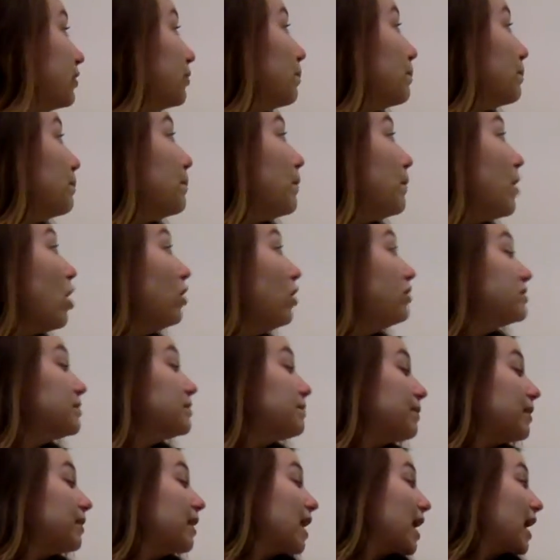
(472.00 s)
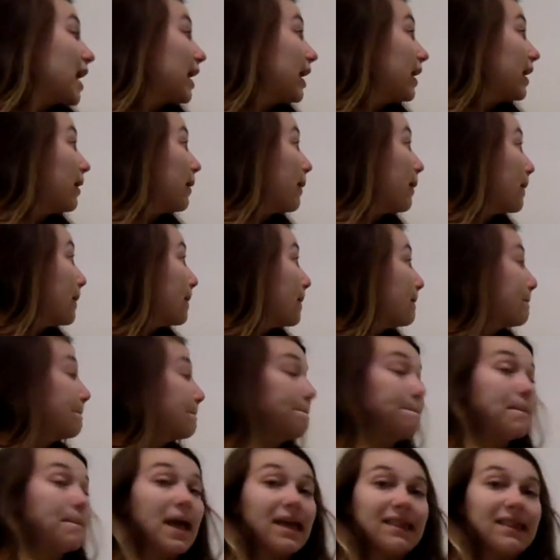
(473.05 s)
multiplying
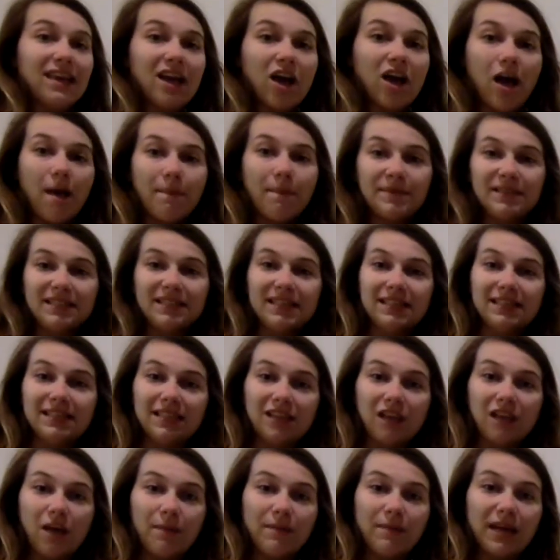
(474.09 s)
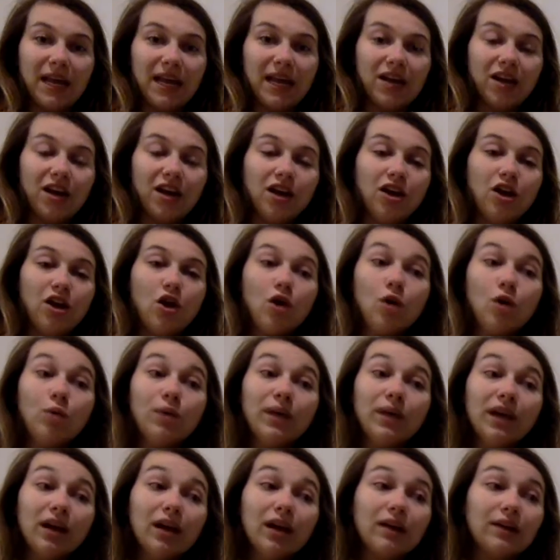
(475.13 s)
by the opposite denominator,
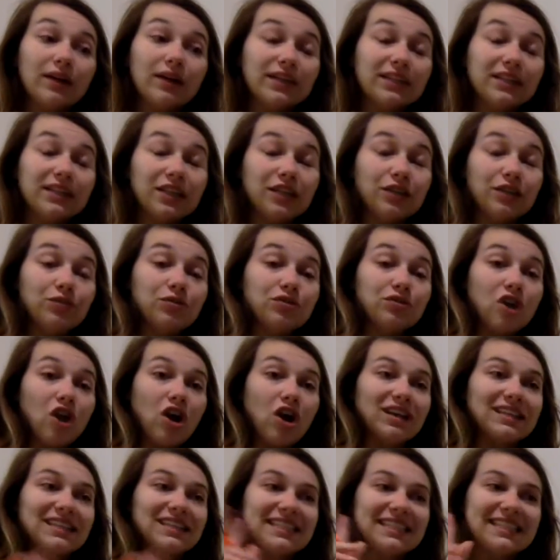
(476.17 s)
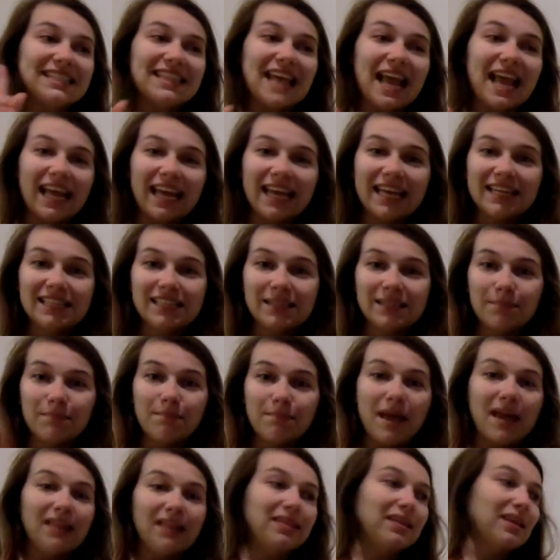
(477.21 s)
we are going to use our second
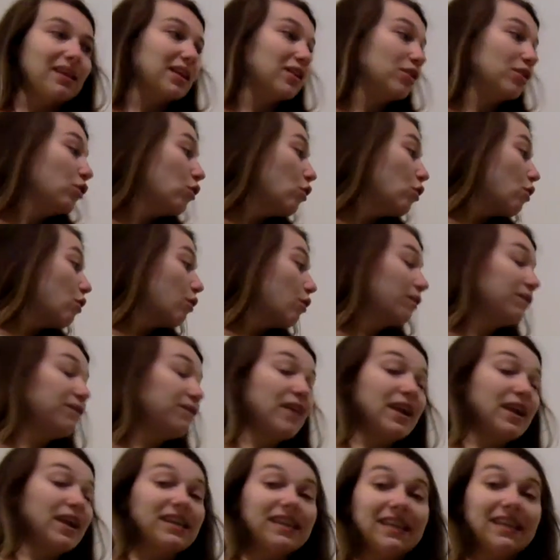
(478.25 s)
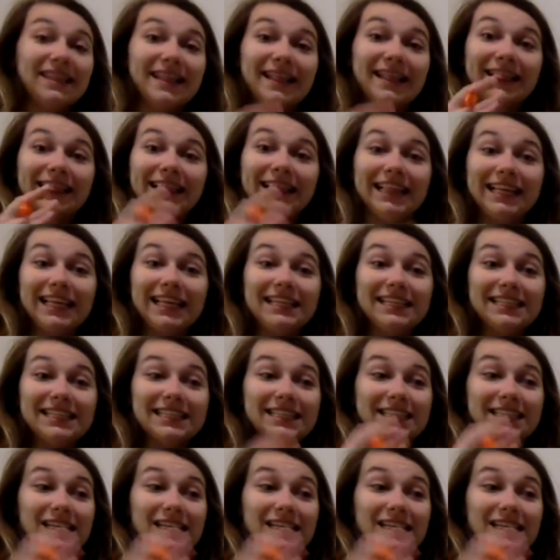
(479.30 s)
method, or finding the least